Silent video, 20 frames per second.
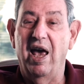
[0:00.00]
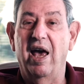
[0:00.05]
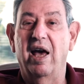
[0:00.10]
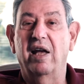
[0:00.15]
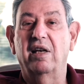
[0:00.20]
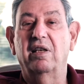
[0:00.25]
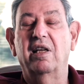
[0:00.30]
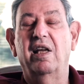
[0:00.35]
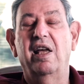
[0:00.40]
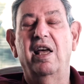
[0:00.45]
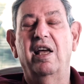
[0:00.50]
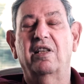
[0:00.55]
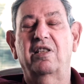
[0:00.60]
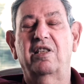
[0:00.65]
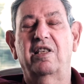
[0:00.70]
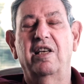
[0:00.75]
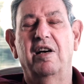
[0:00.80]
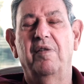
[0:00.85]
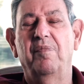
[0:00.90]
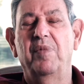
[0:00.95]
And
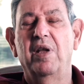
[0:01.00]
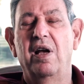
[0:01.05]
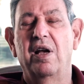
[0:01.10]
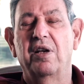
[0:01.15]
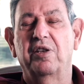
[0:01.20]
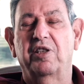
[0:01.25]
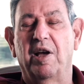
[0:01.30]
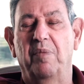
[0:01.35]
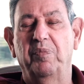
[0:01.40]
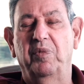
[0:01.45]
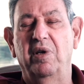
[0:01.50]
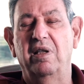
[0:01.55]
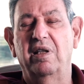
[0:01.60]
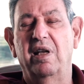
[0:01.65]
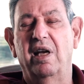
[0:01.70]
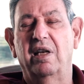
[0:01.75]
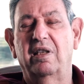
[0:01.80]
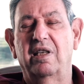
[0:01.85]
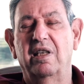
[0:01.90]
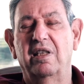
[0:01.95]
it's
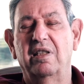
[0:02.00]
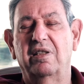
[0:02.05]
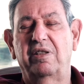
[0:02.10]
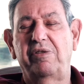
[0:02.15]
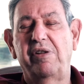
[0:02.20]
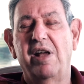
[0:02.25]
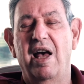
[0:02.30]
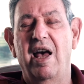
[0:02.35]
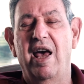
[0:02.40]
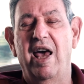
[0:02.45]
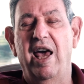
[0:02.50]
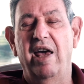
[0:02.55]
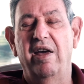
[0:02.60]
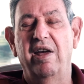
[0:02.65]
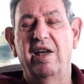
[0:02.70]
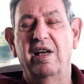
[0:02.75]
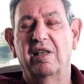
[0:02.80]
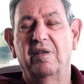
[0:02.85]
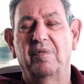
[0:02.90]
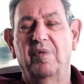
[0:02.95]
something that is
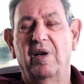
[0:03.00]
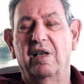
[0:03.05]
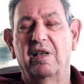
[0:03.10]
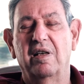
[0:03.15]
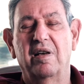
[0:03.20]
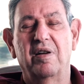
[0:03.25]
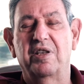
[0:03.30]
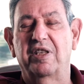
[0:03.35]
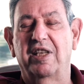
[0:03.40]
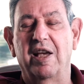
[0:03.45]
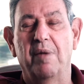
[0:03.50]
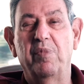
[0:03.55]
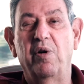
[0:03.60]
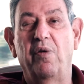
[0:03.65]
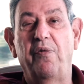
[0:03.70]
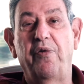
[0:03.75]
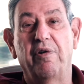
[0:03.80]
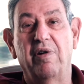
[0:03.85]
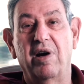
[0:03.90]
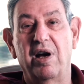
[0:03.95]
a
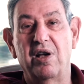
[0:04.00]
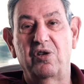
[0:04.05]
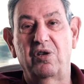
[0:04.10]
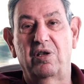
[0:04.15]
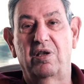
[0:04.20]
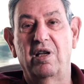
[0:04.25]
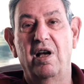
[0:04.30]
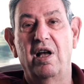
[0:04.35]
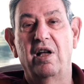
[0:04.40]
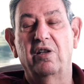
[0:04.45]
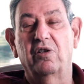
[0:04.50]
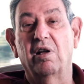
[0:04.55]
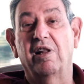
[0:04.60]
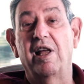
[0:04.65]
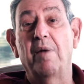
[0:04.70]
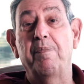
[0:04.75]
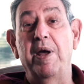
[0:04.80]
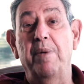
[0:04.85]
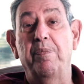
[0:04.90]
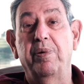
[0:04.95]
symbol for us to
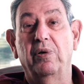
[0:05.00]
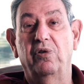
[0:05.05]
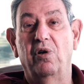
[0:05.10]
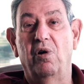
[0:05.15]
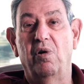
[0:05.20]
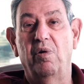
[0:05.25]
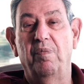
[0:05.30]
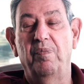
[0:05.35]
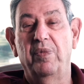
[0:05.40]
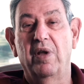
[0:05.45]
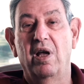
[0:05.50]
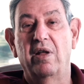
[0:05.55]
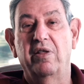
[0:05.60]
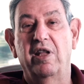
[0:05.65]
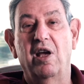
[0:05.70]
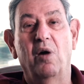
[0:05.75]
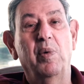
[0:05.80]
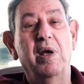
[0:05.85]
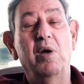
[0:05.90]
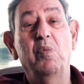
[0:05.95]
let people know
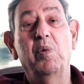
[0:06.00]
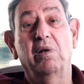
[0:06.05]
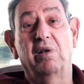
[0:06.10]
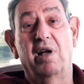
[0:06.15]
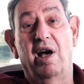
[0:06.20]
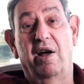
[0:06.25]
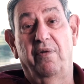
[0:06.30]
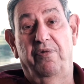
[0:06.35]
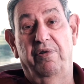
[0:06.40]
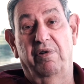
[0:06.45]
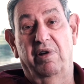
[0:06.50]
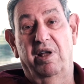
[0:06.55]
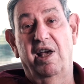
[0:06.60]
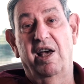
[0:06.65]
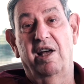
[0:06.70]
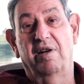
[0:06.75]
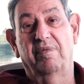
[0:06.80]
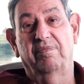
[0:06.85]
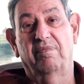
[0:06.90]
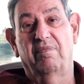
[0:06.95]
that we will not
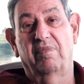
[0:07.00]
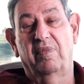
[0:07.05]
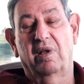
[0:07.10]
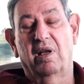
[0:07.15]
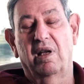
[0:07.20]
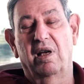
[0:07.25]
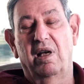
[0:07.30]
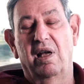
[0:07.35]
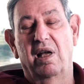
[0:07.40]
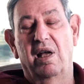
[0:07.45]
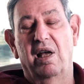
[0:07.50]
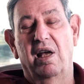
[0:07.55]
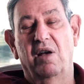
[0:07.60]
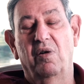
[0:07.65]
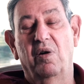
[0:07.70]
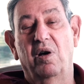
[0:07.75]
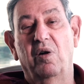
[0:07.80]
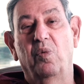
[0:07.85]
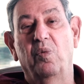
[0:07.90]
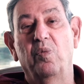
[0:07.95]
forget.
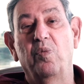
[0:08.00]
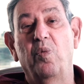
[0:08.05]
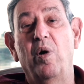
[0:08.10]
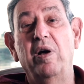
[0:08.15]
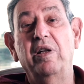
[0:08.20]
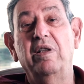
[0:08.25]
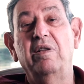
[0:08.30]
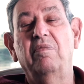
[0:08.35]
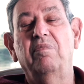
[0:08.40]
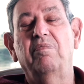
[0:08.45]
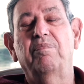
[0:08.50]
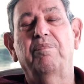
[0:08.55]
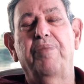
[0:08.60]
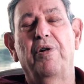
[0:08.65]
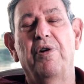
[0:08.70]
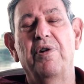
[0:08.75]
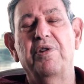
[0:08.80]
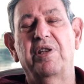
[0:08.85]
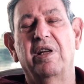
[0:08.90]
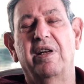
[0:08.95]
One
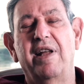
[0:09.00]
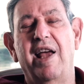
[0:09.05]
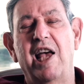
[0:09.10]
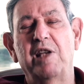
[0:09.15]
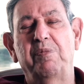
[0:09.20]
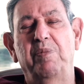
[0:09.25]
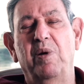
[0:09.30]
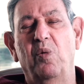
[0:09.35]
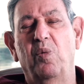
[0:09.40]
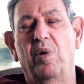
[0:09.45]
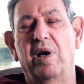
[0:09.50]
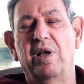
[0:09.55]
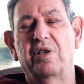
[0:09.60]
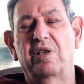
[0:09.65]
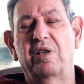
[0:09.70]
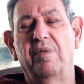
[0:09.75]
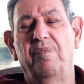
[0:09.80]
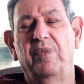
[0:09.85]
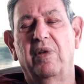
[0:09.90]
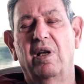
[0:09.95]
person asked me
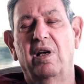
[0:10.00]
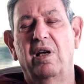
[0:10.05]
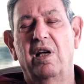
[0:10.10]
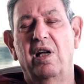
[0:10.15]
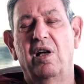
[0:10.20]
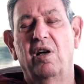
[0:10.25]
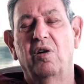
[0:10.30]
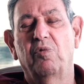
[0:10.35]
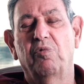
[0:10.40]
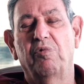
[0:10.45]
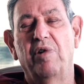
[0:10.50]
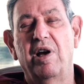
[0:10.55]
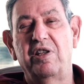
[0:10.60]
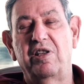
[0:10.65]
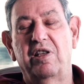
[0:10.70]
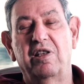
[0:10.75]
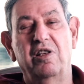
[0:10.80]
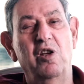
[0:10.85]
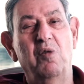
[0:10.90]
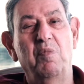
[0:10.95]
once,
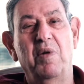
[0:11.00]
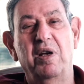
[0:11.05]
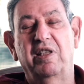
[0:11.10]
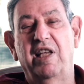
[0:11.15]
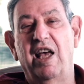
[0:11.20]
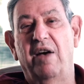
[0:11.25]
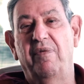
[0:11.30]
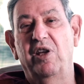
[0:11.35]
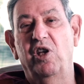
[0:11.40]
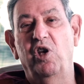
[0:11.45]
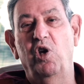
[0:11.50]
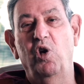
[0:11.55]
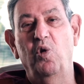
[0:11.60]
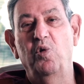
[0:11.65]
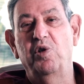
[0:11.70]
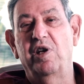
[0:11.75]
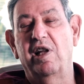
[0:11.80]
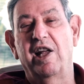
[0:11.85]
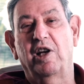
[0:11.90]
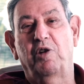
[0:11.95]
Russ, you must have a
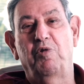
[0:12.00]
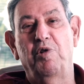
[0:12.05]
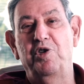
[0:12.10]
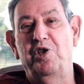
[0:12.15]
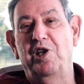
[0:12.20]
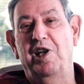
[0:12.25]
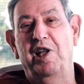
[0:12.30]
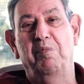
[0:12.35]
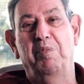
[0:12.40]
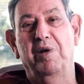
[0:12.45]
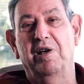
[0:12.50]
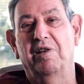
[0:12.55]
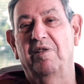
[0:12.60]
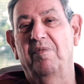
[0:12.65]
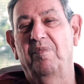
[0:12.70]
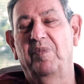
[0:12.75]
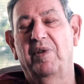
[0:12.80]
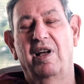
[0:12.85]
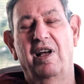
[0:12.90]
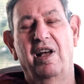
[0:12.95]
huge electricity
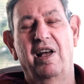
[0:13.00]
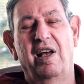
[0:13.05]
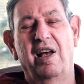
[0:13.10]
bill.